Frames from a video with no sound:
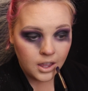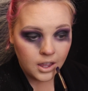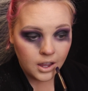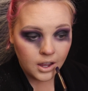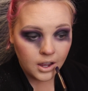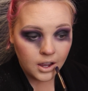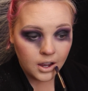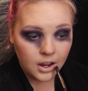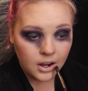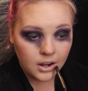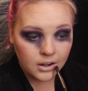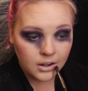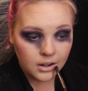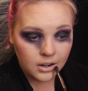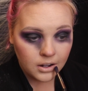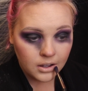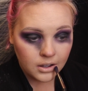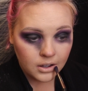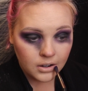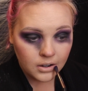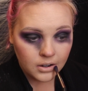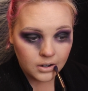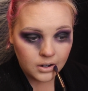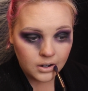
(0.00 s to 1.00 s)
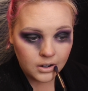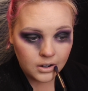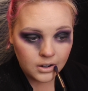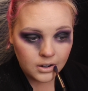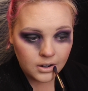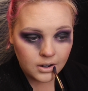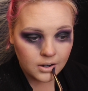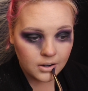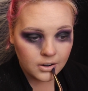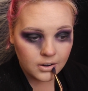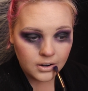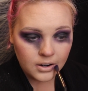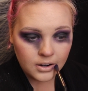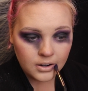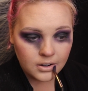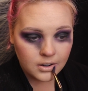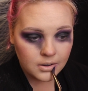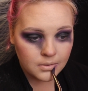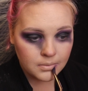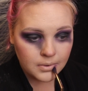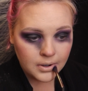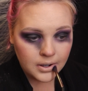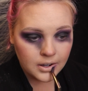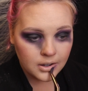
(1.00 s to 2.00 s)
and kind of do around
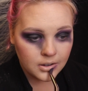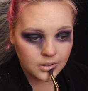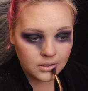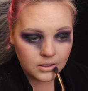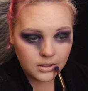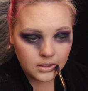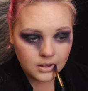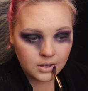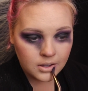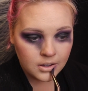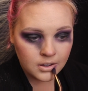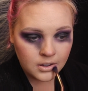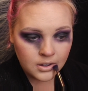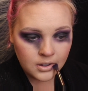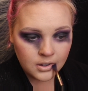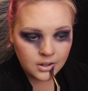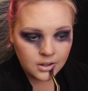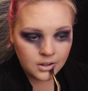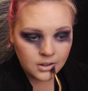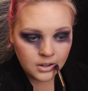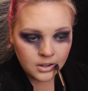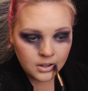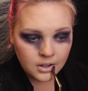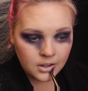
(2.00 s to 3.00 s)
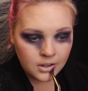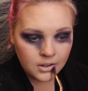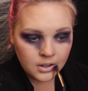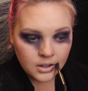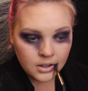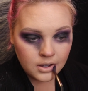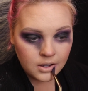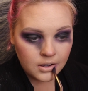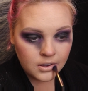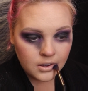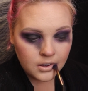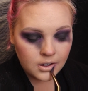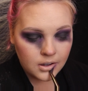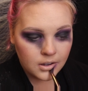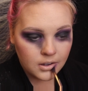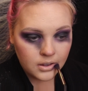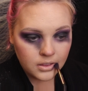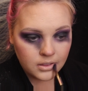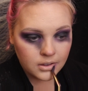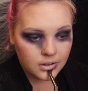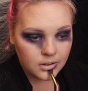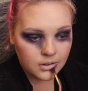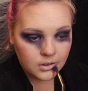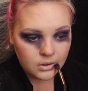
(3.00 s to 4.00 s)
your mouth
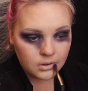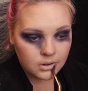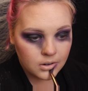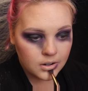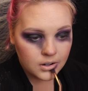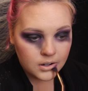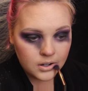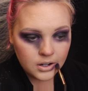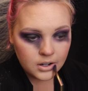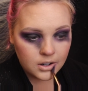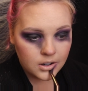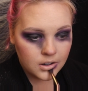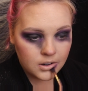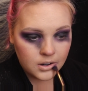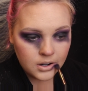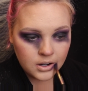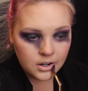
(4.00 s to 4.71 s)
on the corner.